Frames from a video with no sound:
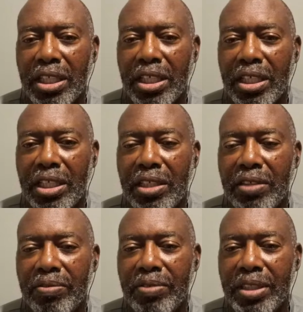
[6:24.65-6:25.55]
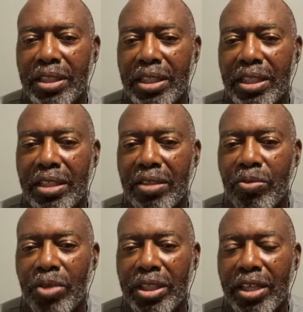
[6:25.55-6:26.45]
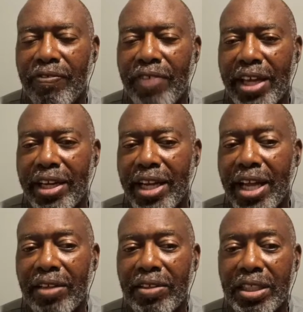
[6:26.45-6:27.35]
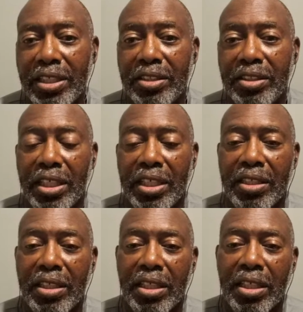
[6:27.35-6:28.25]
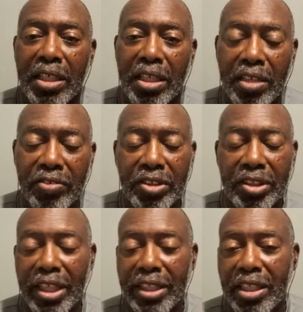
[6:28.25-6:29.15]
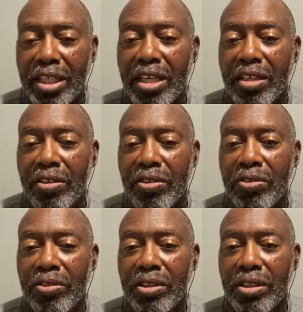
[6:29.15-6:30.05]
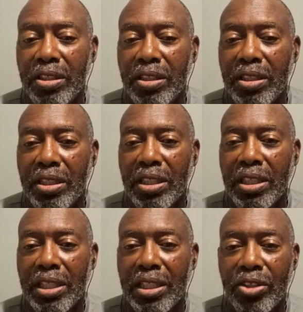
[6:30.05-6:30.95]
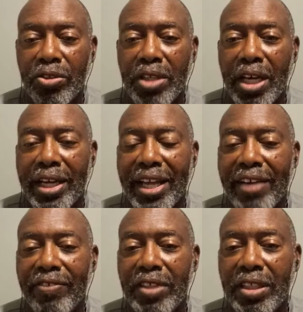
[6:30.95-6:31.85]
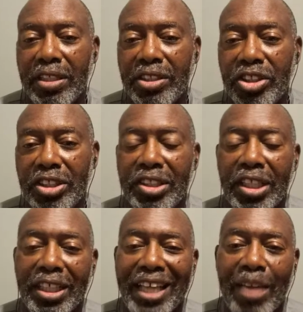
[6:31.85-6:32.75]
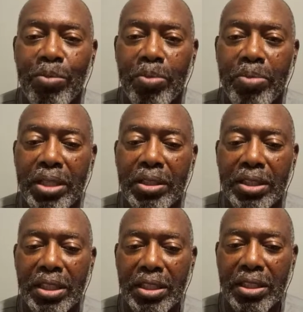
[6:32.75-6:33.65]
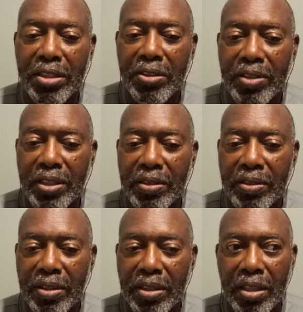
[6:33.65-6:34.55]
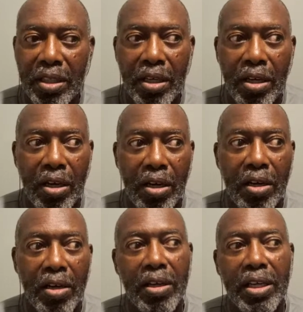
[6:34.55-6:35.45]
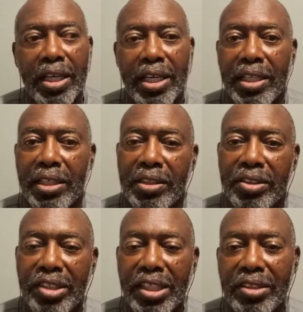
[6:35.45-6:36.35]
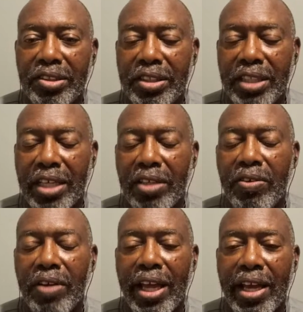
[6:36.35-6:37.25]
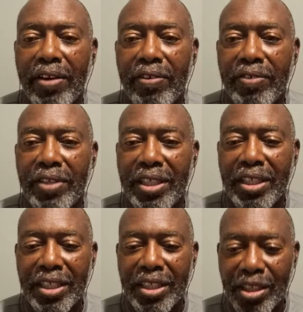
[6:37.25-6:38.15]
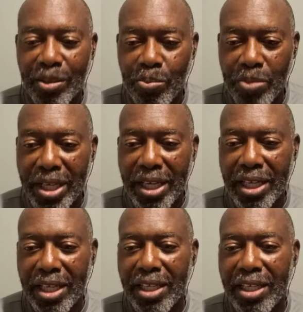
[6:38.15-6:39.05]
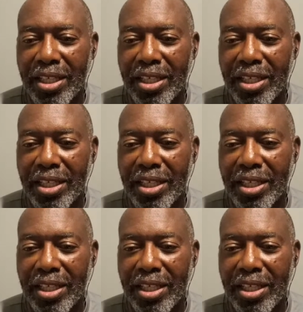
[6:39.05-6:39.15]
Uh, what they're finding out is that countries like the Congo do not have the logistic capability to do it, or in a sense, they don't have the money